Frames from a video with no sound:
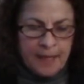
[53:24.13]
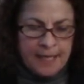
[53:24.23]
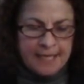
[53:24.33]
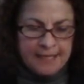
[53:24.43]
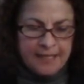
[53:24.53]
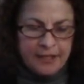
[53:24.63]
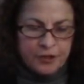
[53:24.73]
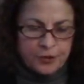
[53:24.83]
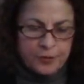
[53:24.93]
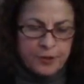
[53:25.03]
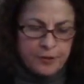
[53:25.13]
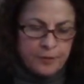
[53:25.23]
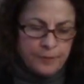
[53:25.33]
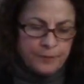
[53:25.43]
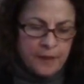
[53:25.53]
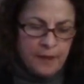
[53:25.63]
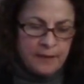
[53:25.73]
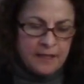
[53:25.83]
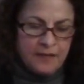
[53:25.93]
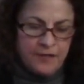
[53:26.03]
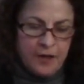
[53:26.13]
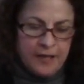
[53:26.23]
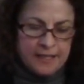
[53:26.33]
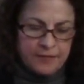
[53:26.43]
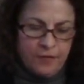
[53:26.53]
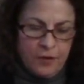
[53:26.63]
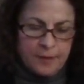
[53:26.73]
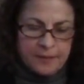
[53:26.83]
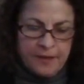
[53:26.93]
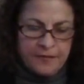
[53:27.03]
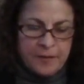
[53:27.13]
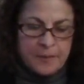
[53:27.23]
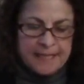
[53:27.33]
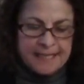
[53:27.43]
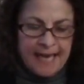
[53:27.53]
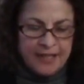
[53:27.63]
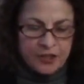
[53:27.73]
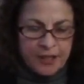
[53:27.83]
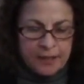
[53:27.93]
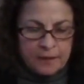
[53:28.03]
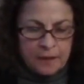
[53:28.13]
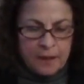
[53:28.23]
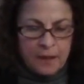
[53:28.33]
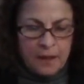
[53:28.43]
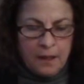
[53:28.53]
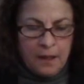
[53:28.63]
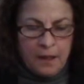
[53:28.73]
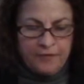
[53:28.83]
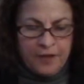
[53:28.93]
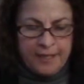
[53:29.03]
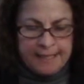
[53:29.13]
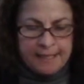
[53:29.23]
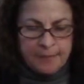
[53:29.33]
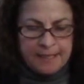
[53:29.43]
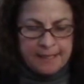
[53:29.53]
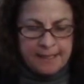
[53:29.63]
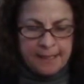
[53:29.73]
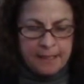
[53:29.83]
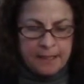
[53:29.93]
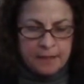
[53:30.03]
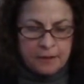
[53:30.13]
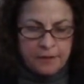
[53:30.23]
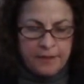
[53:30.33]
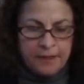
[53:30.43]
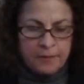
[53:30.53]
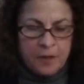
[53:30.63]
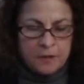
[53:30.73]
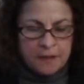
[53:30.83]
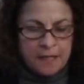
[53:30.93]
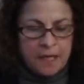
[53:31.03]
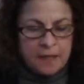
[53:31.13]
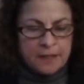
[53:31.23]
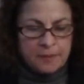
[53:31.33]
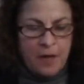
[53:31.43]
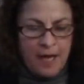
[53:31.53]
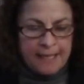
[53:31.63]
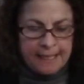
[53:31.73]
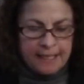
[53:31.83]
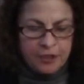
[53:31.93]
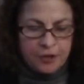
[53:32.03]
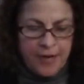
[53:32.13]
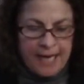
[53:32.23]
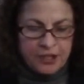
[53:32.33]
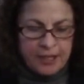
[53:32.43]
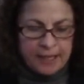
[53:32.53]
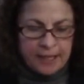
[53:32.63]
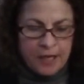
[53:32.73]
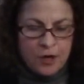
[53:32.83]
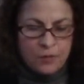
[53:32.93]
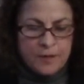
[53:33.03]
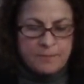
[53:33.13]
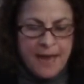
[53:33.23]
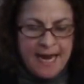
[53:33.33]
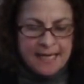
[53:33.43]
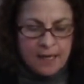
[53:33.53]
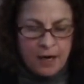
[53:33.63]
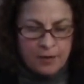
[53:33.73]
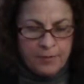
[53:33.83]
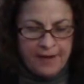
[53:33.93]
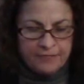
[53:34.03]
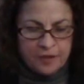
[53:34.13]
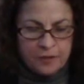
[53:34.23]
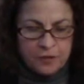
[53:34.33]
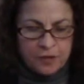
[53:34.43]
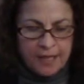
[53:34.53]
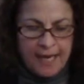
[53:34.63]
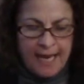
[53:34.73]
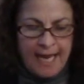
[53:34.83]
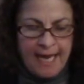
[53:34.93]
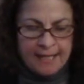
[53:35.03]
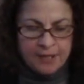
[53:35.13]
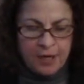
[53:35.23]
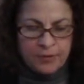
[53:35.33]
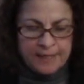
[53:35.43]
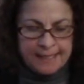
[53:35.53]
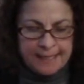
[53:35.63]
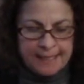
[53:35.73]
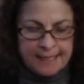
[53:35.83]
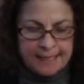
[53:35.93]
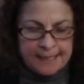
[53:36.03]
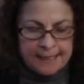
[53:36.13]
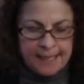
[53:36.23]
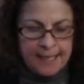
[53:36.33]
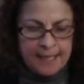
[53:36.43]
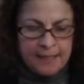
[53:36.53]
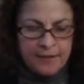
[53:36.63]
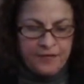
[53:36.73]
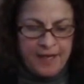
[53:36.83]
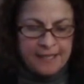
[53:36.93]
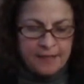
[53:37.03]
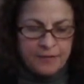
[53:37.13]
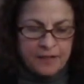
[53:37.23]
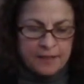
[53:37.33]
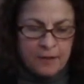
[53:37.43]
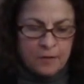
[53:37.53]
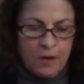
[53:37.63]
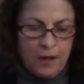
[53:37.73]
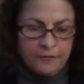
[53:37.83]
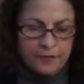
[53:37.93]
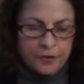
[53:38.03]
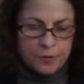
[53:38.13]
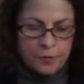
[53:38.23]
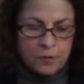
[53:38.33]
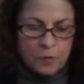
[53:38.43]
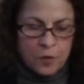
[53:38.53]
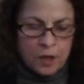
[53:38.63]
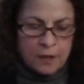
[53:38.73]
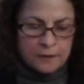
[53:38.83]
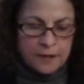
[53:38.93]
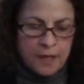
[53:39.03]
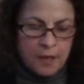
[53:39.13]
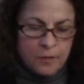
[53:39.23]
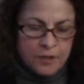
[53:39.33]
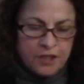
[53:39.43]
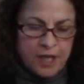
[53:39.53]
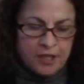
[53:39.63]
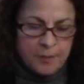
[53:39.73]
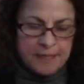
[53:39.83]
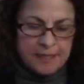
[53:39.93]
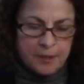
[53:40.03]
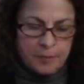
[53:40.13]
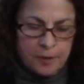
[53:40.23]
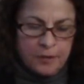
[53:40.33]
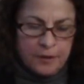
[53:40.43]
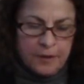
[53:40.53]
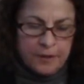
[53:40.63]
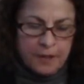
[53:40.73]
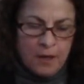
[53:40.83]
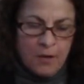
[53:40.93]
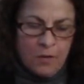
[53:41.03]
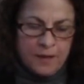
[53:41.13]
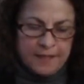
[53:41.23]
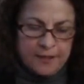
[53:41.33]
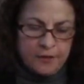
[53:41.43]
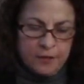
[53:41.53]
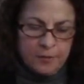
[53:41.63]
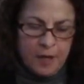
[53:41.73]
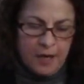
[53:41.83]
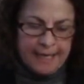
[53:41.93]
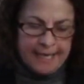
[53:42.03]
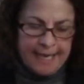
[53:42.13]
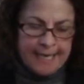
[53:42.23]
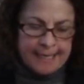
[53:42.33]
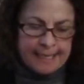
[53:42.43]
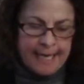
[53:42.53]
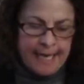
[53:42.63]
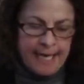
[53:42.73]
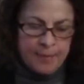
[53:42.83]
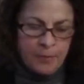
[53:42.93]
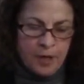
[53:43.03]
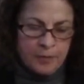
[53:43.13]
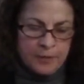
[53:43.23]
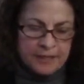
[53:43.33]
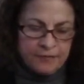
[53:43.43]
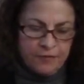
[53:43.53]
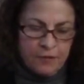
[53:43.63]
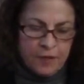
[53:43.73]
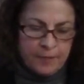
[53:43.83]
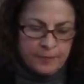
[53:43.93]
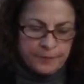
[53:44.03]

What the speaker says: isn't it true that the various forms of the possession of our intimacy, including the most demonic and tragic, remain our refuge and our resistance in the face of the so-called virtual world, where judgments are blurred or assume archaic and barbarous form?